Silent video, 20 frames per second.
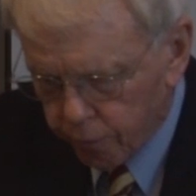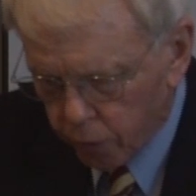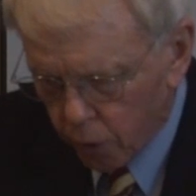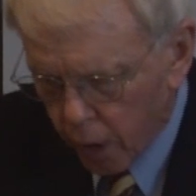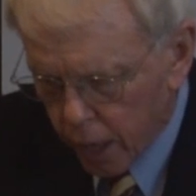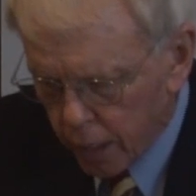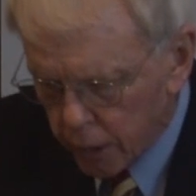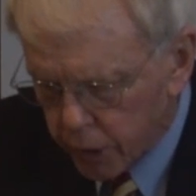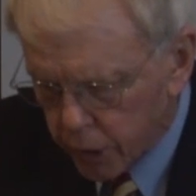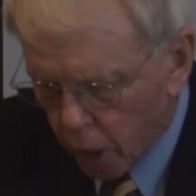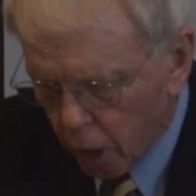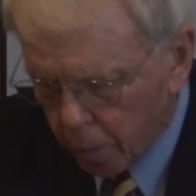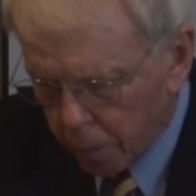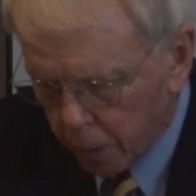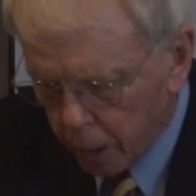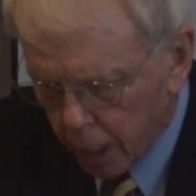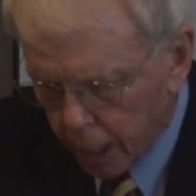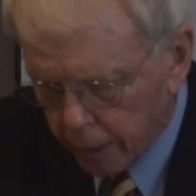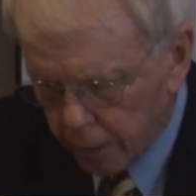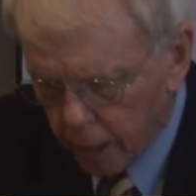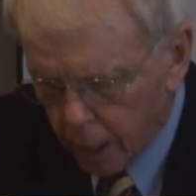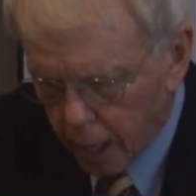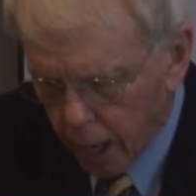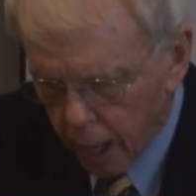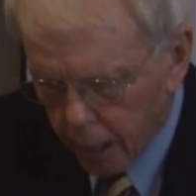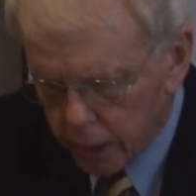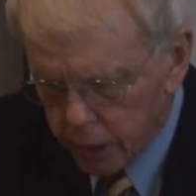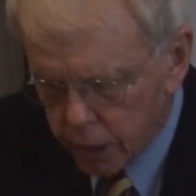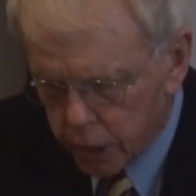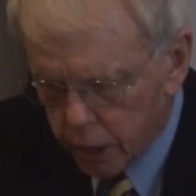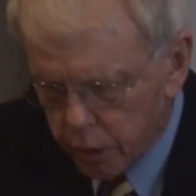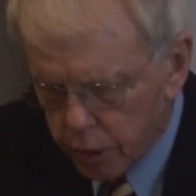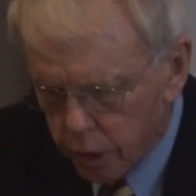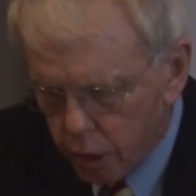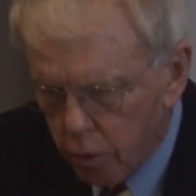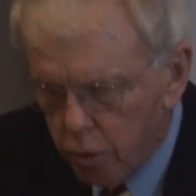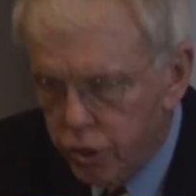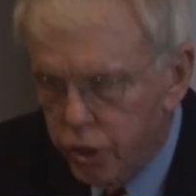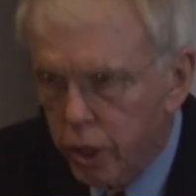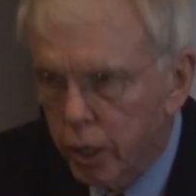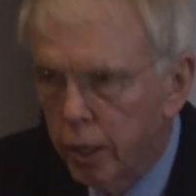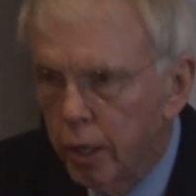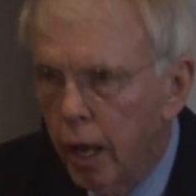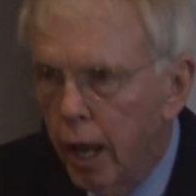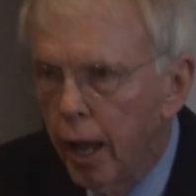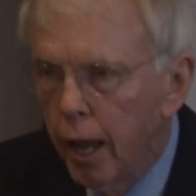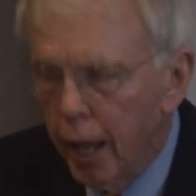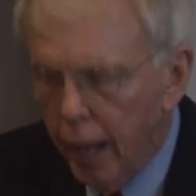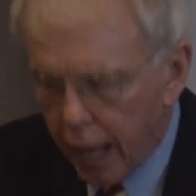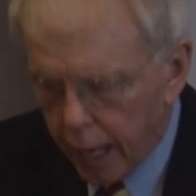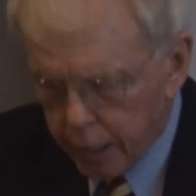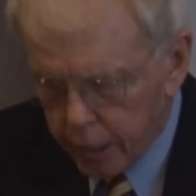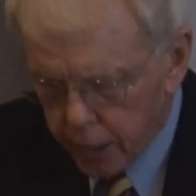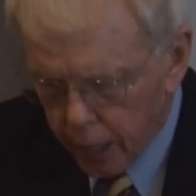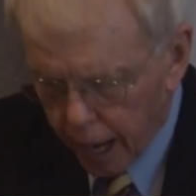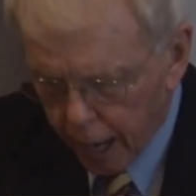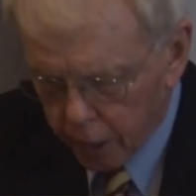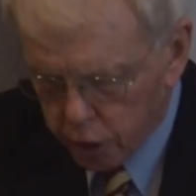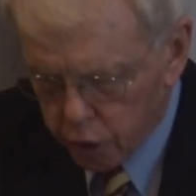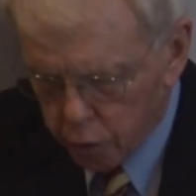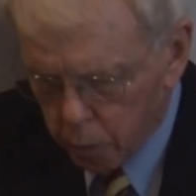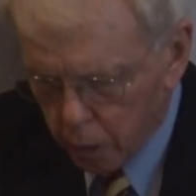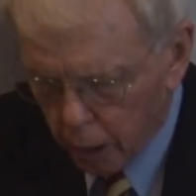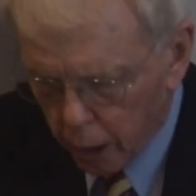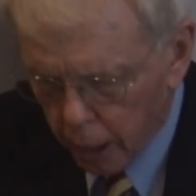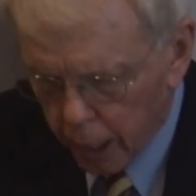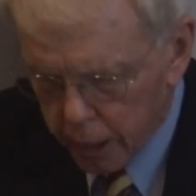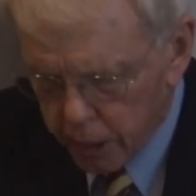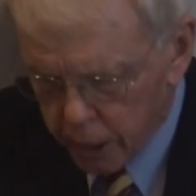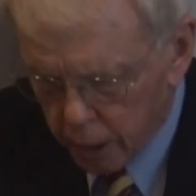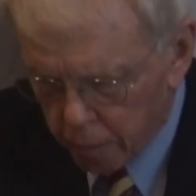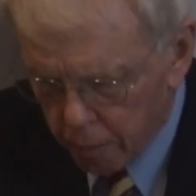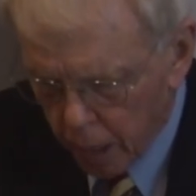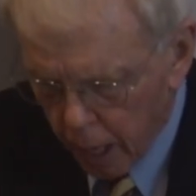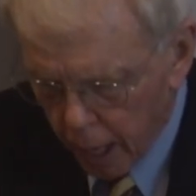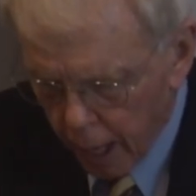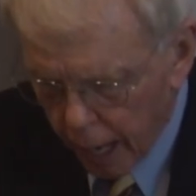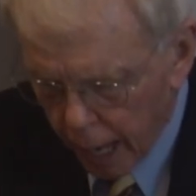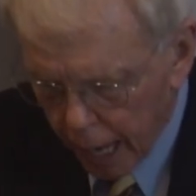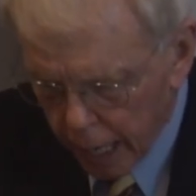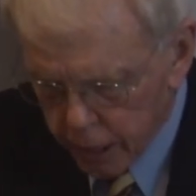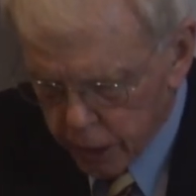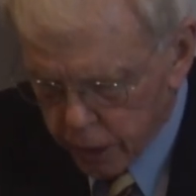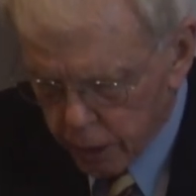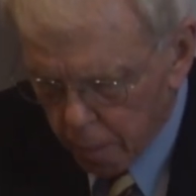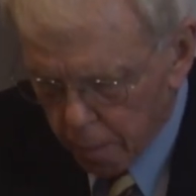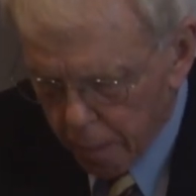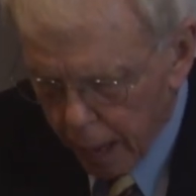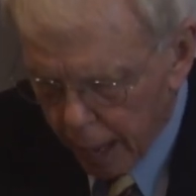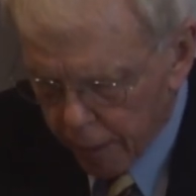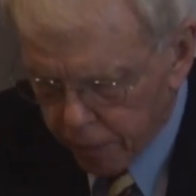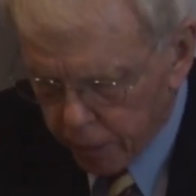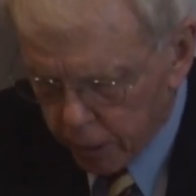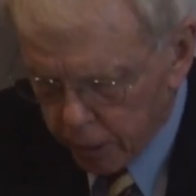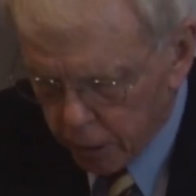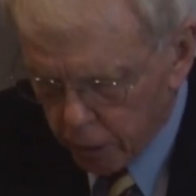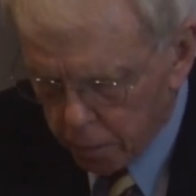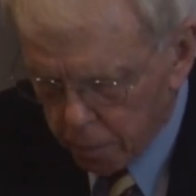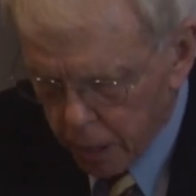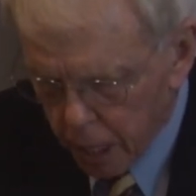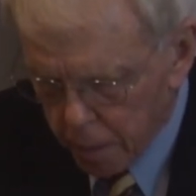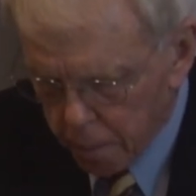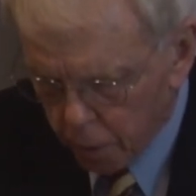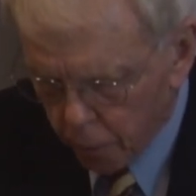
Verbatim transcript: for interpreting the Constitution and textualism as the method to be